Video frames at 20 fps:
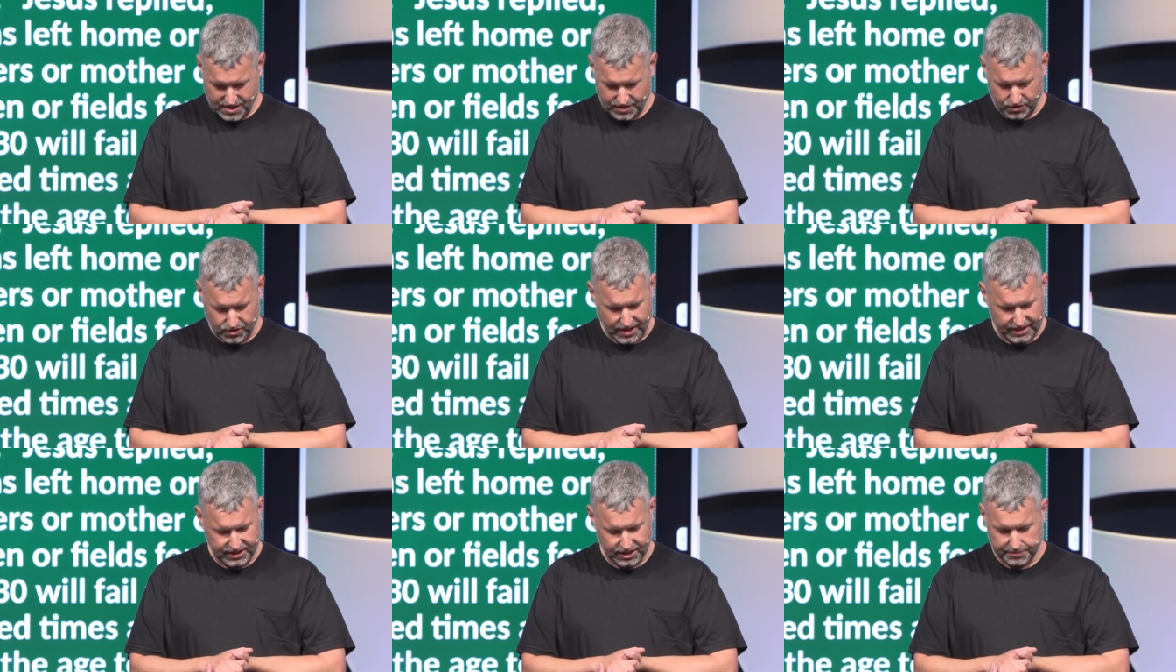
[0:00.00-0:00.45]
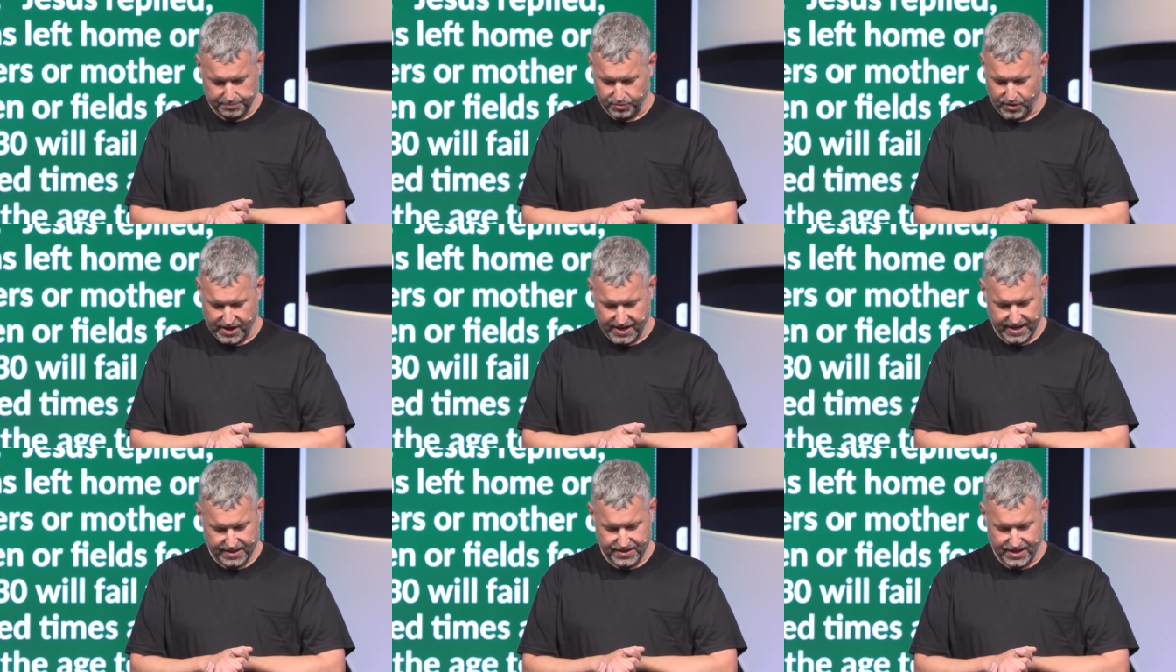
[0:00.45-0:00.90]
So I just
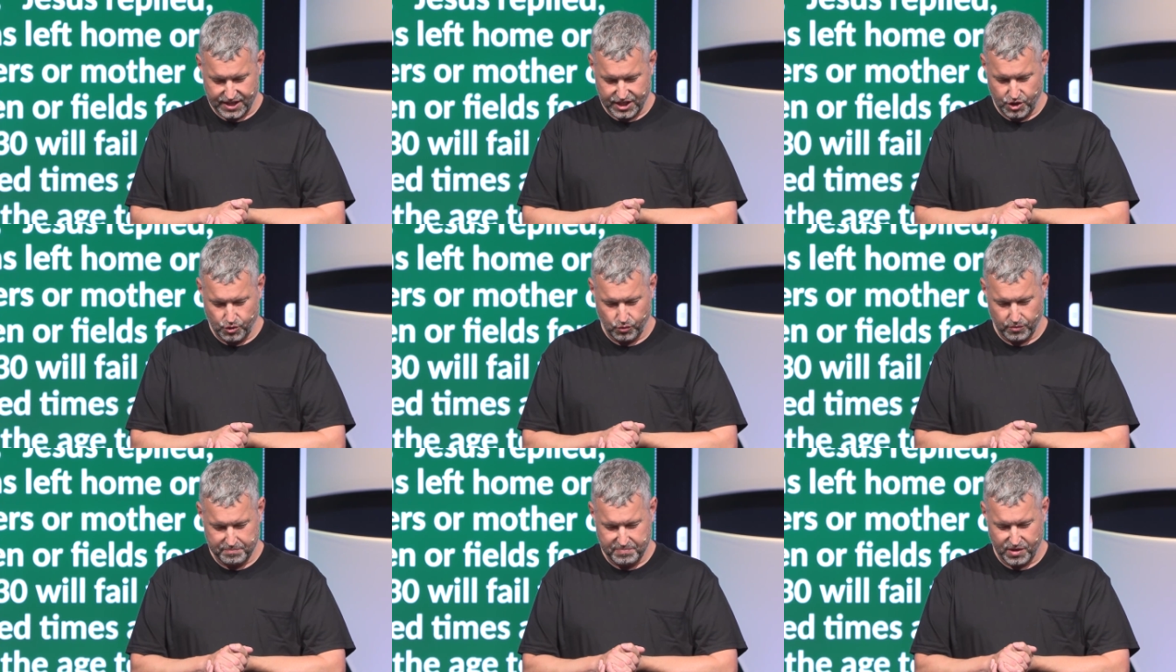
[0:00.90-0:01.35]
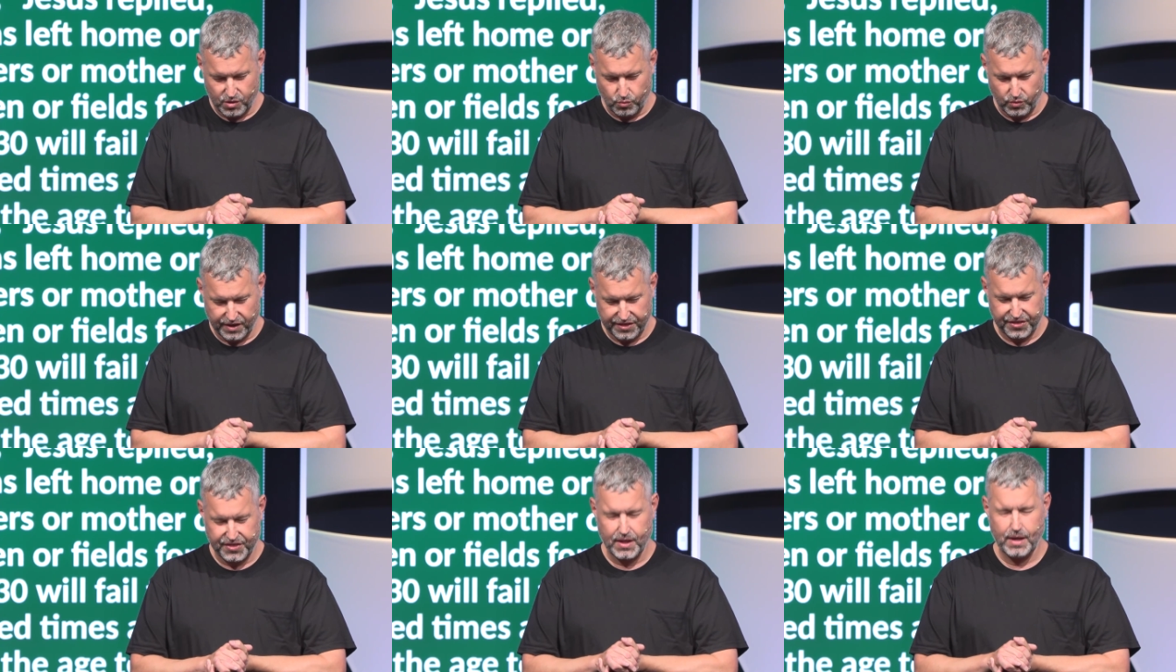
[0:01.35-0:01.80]
pray that you would be
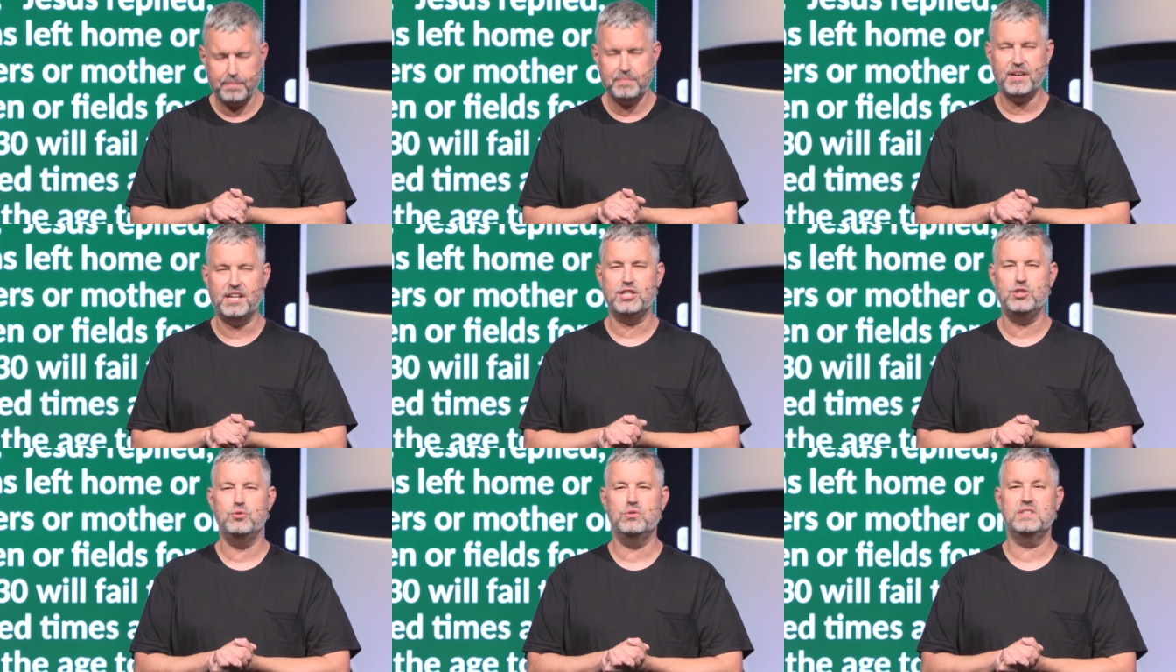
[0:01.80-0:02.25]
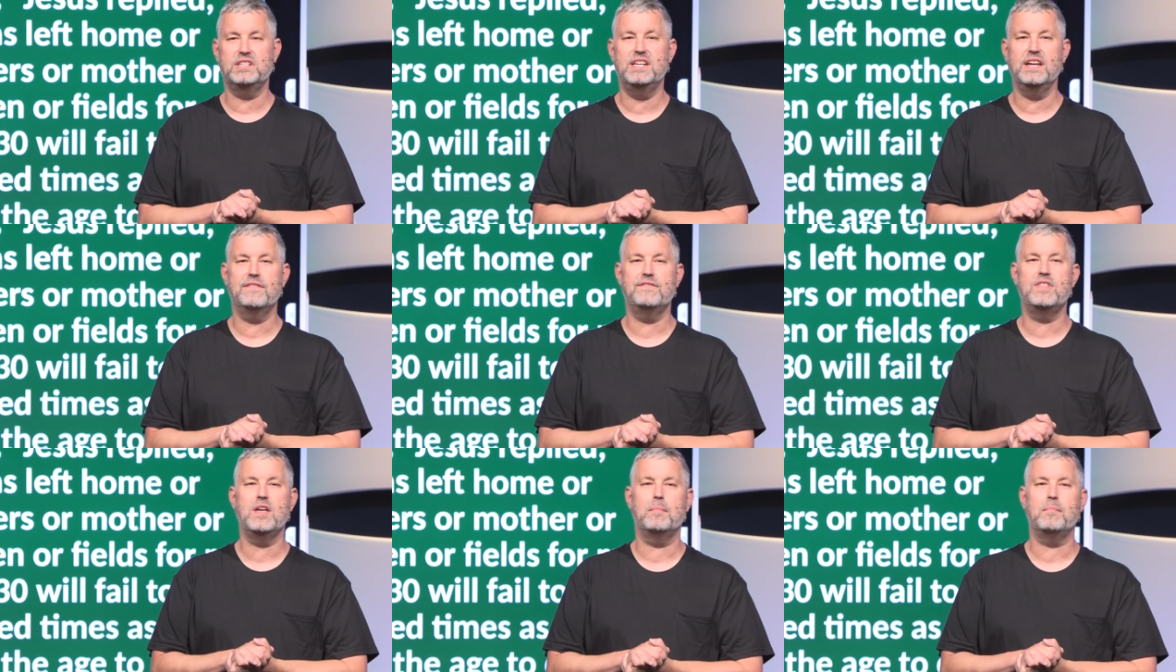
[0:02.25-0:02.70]
with them, that you would
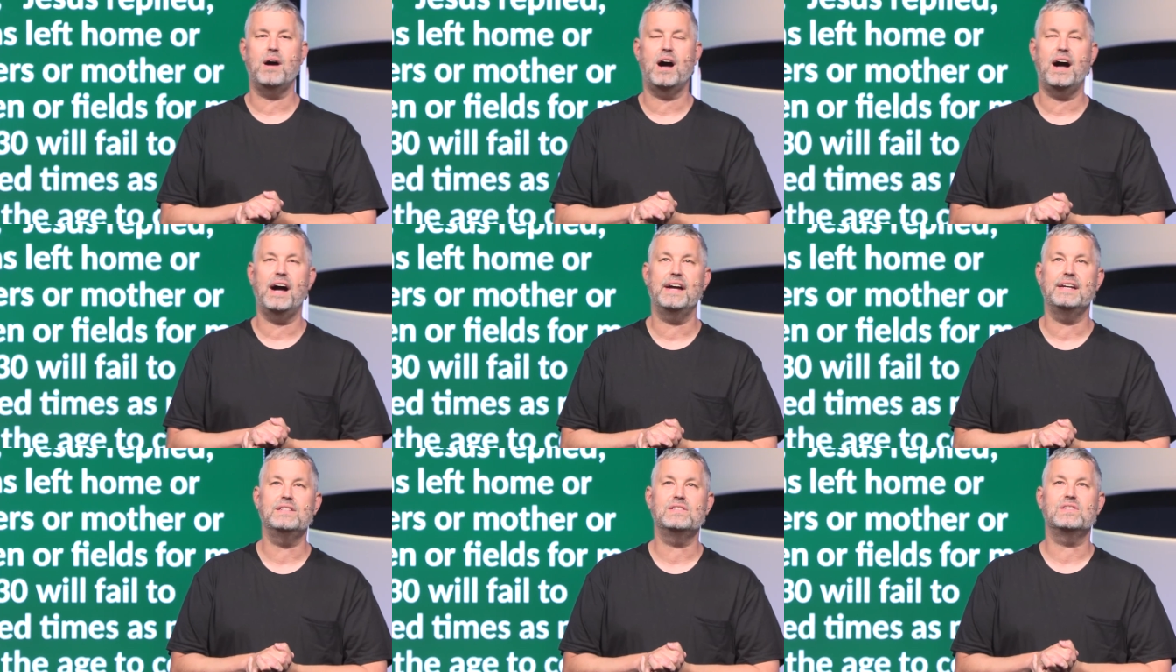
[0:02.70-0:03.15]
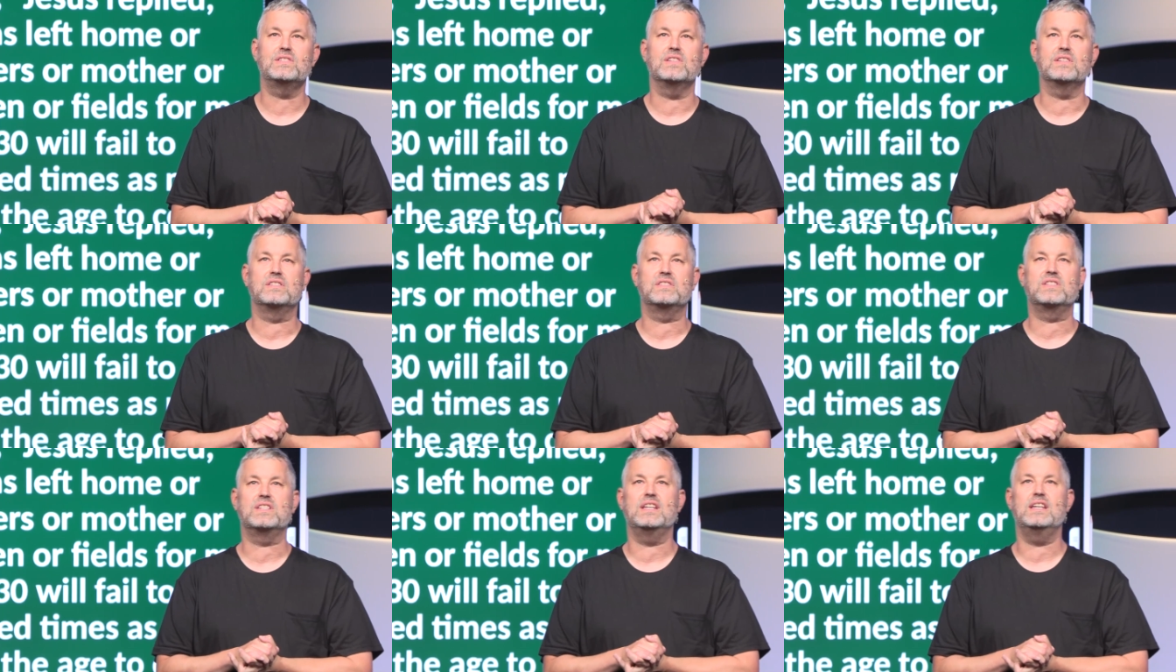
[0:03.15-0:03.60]
give them eyes
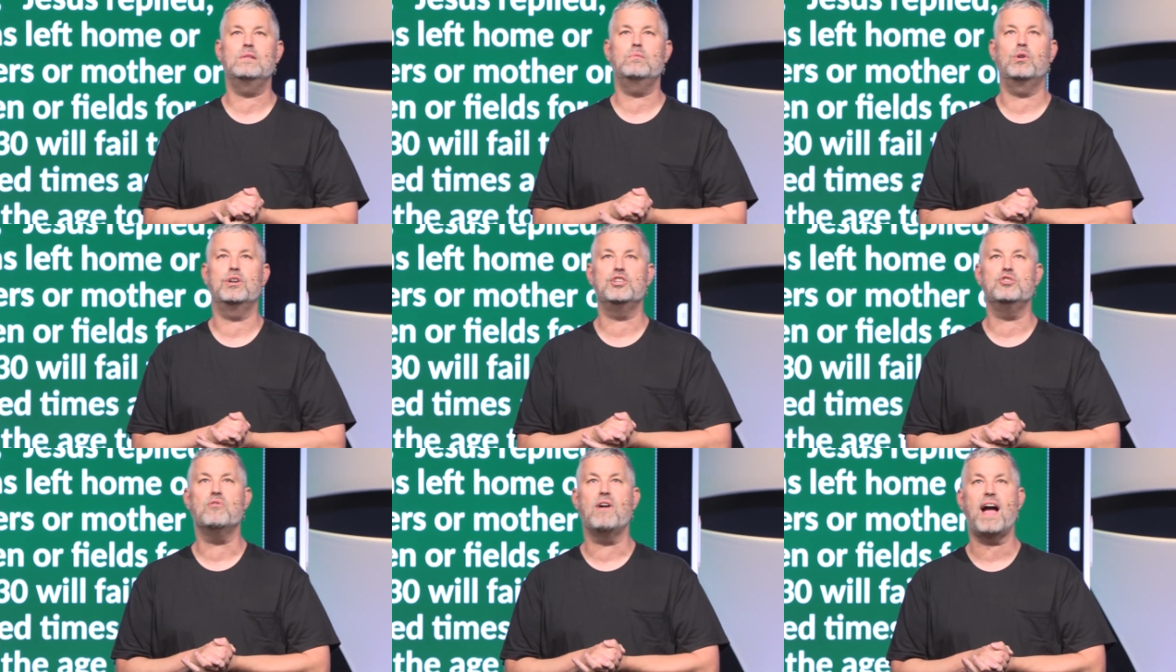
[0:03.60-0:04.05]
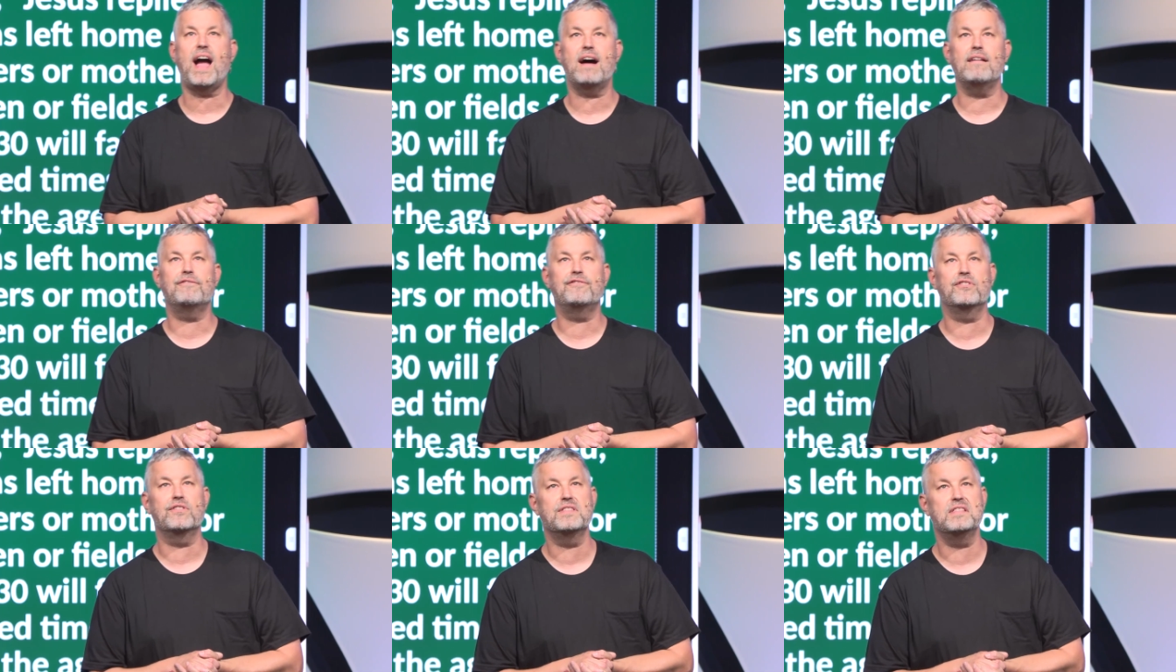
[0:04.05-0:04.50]
to see what you
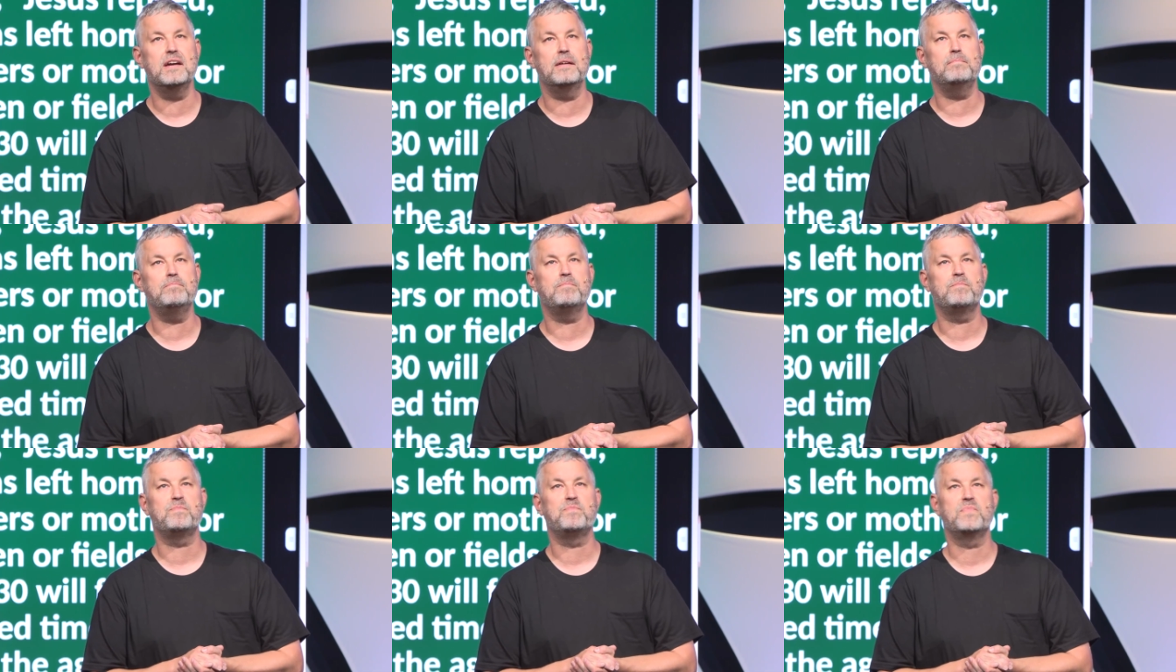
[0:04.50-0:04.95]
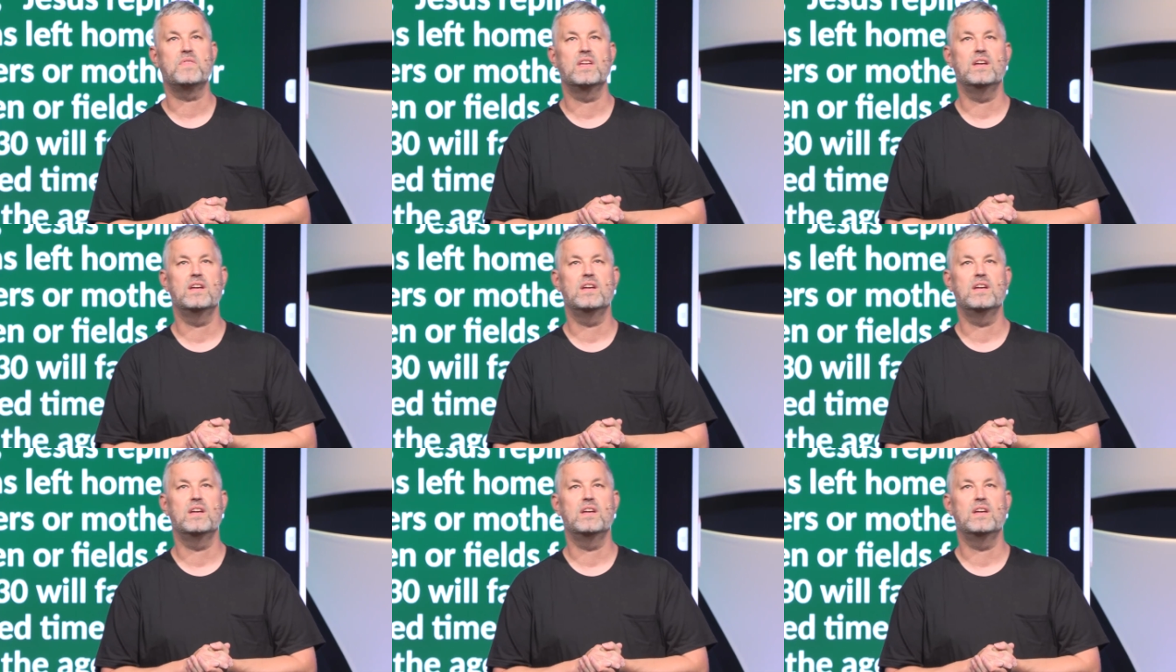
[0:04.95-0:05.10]
have for them,